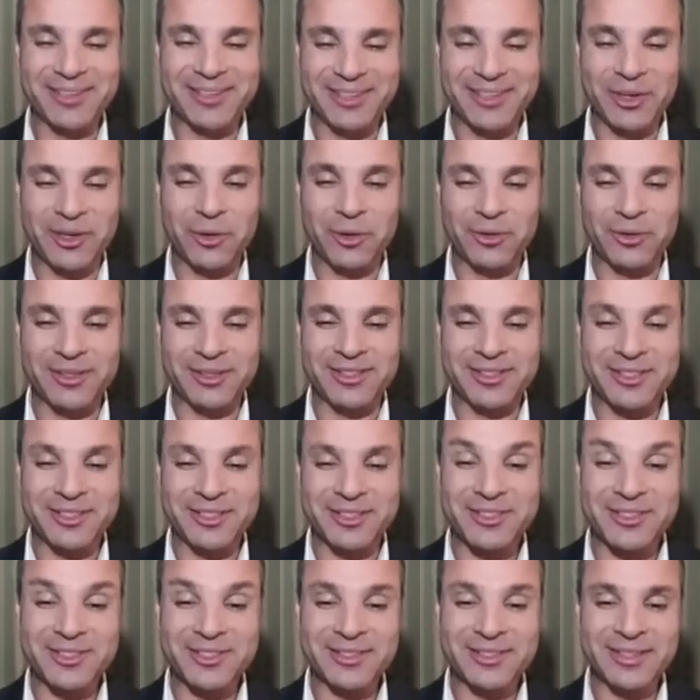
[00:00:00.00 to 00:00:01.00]
You know,
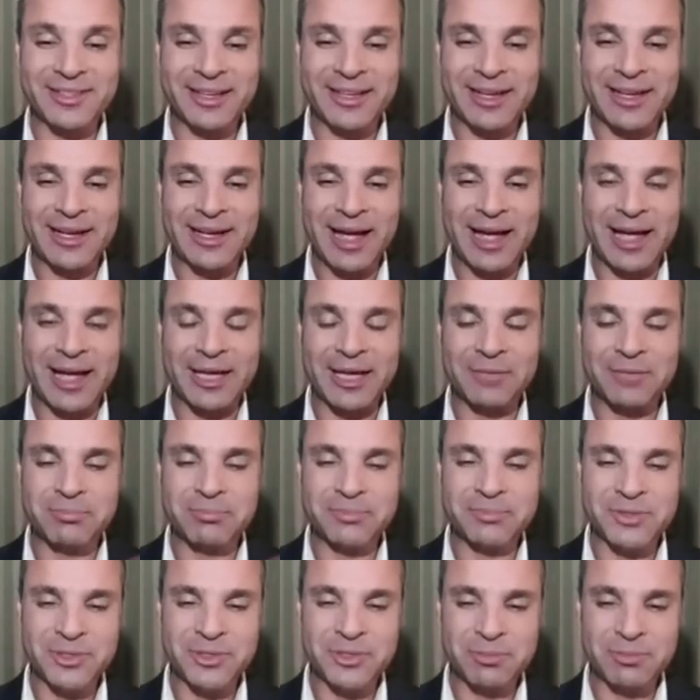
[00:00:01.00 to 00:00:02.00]
this is, I can
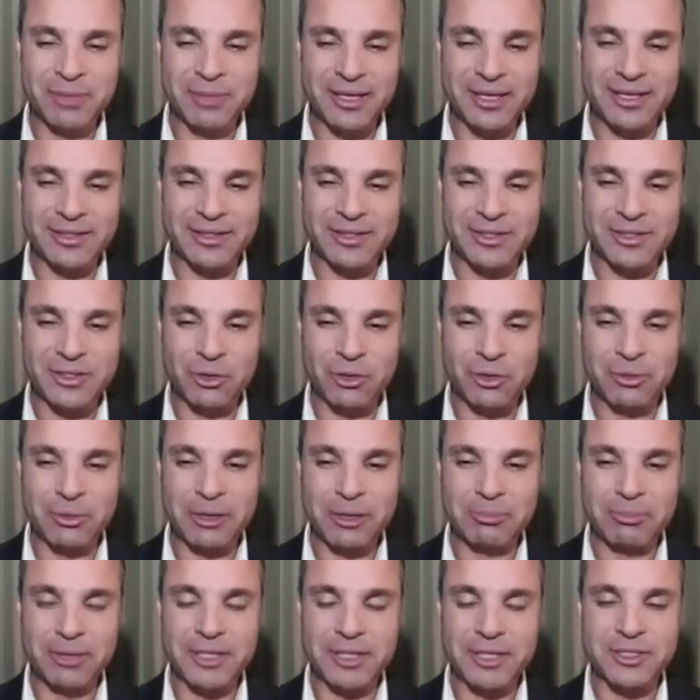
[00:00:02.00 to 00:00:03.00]
speak in so many
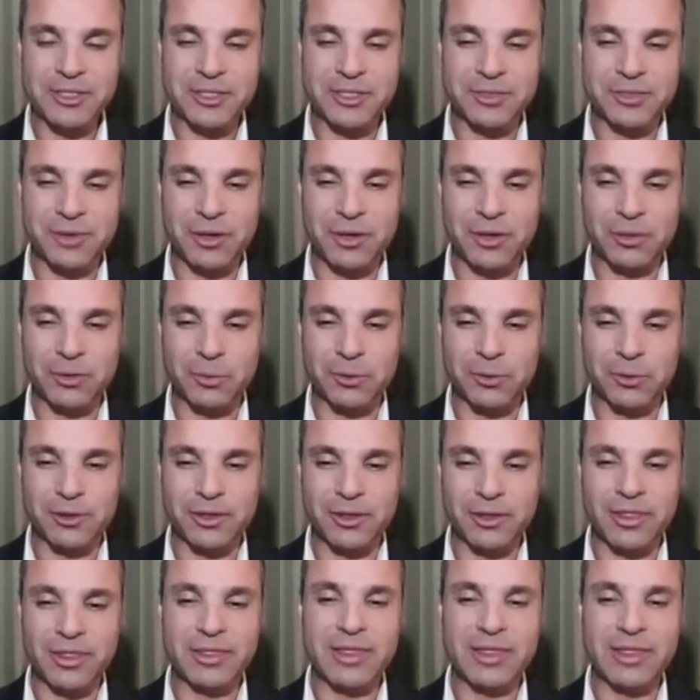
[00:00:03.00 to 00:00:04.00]
places around the
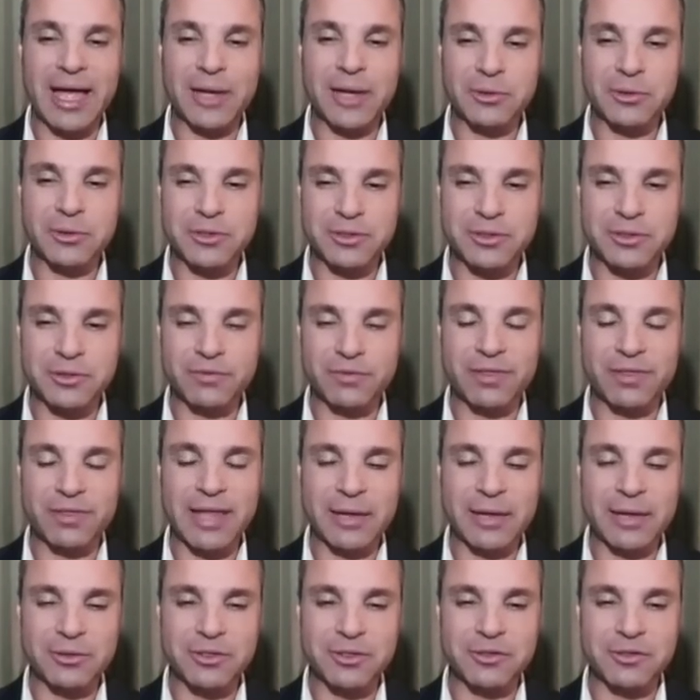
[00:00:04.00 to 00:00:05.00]
world, thousands
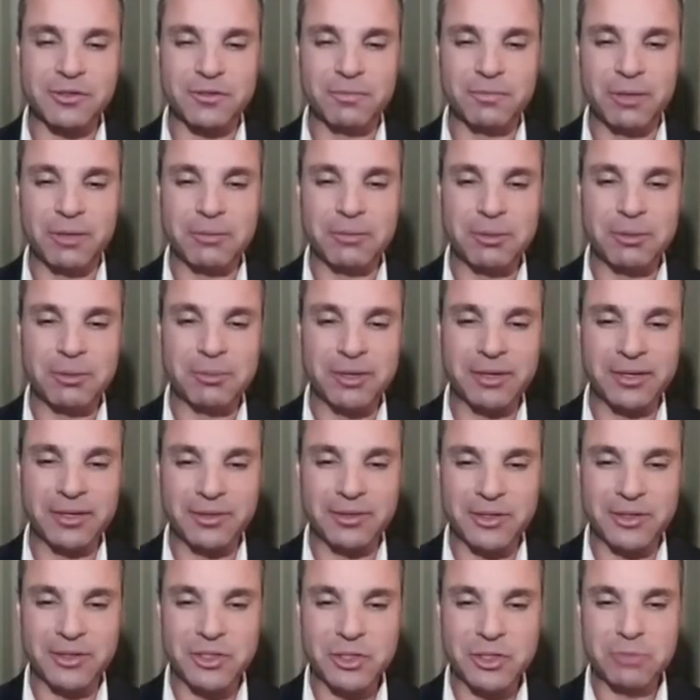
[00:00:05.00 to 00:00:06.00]
of people, but
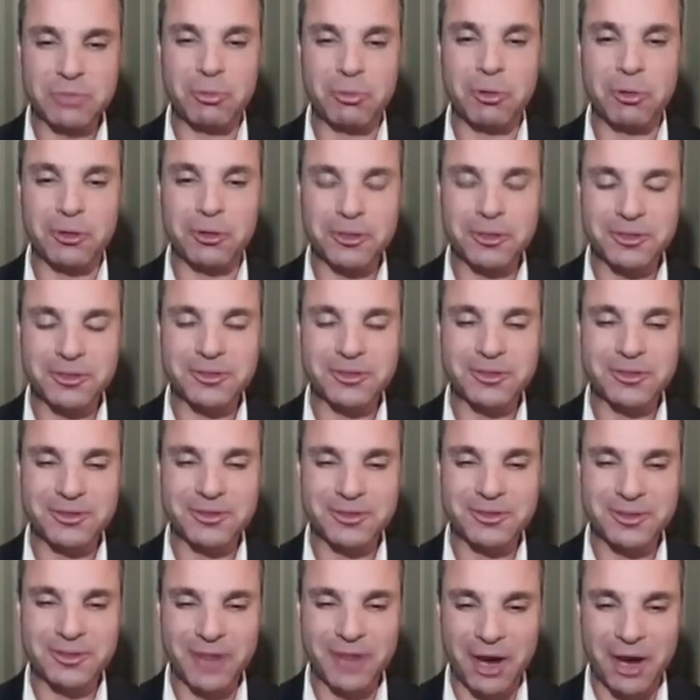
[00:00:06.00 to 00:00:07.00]
in the small
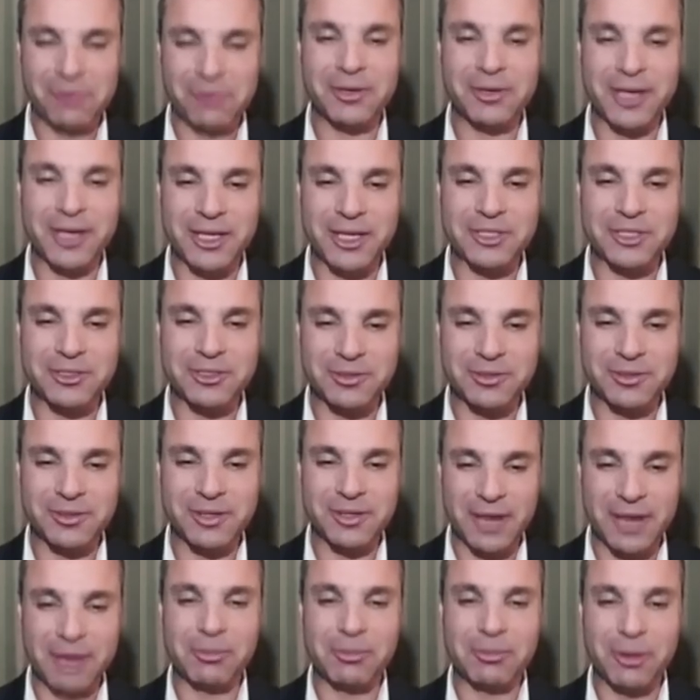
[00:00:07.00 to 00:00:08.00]
congregation
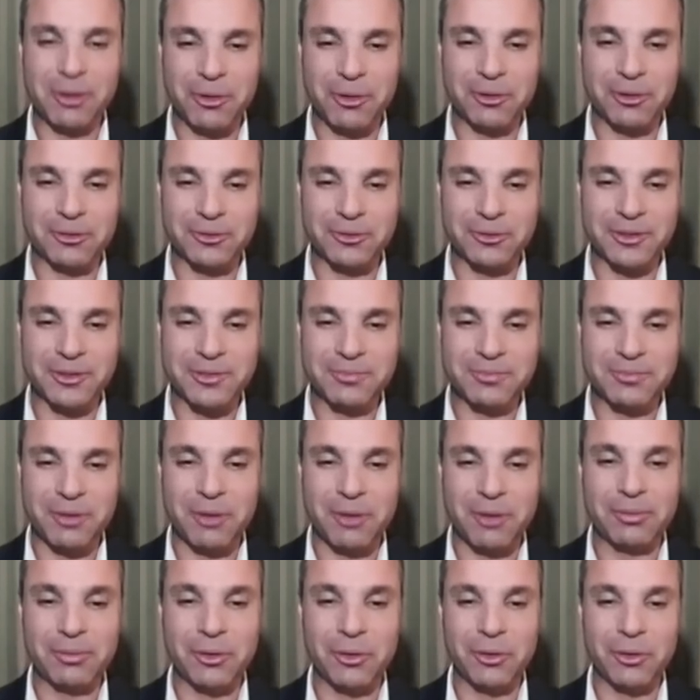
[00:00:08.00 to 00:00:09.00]
that I belong to, it's
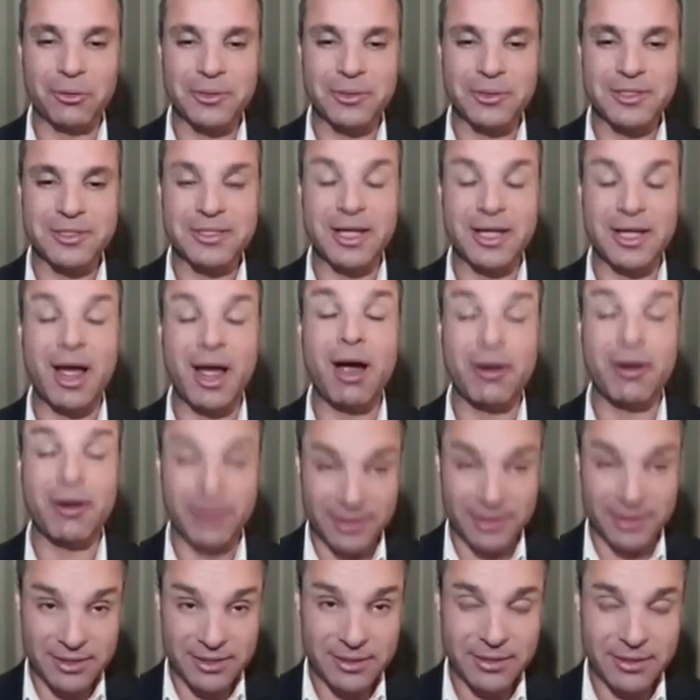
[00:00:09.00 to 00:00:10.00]
probably always the
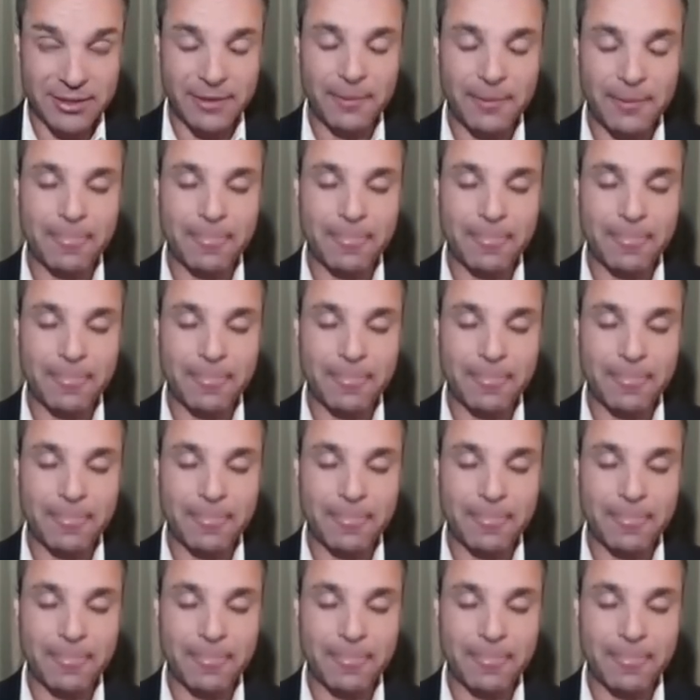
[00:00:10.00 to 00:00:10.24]
hardest.